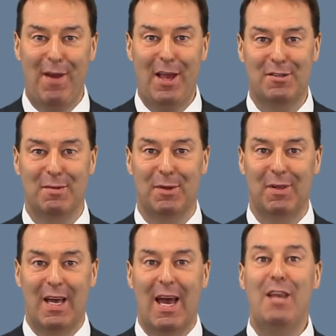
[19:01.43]

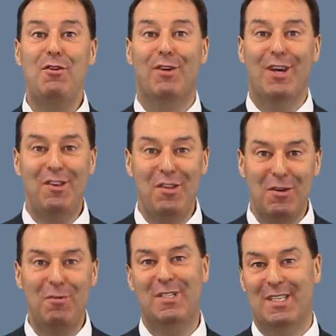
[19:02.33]
flexible and you can
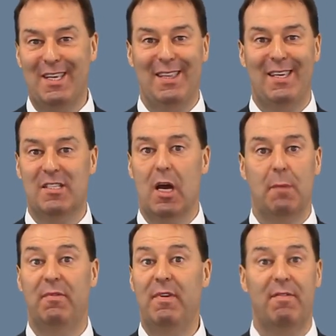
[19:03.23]
use it in these
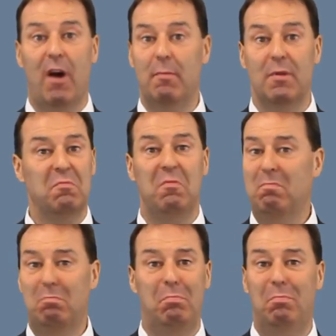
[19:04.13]
type of environments with
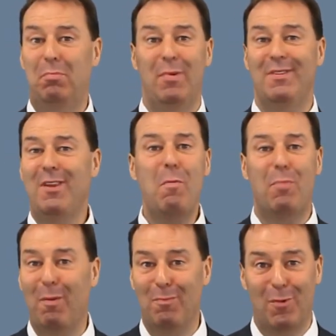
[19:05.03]
no
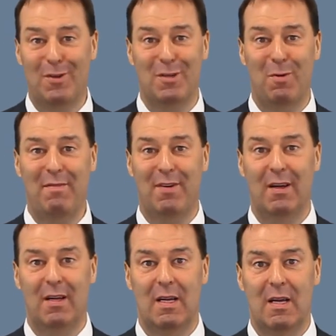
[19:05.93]
problem whatsoever.
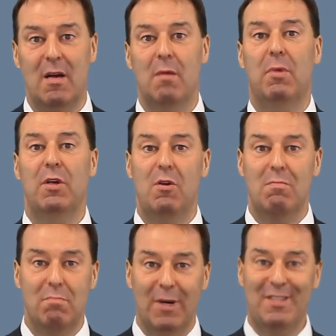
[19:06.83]
But you
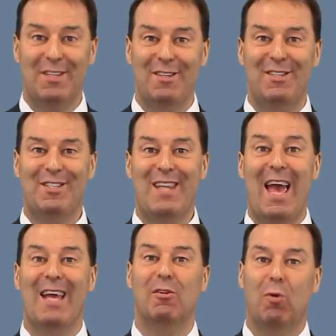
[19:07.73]
must
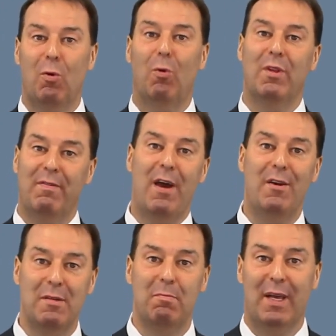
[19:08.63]
understand all the
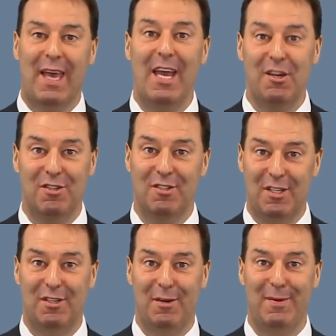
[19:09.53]
various implications
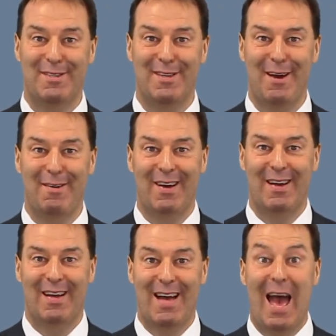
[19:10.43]
in doing so
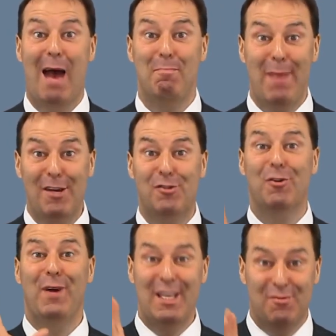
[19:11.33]
and make
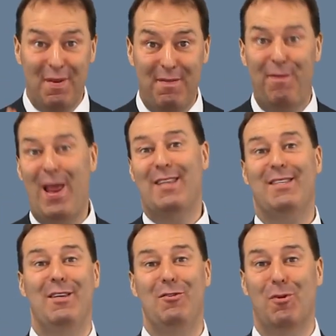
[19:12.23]
sure it's
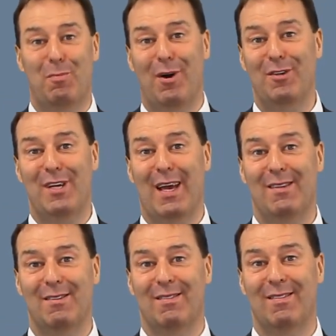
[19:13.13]
reflected in your
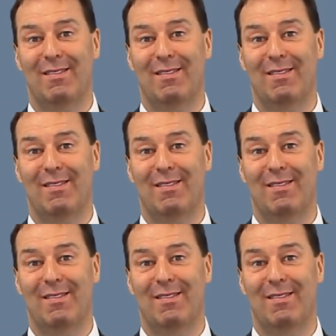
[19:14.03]
project.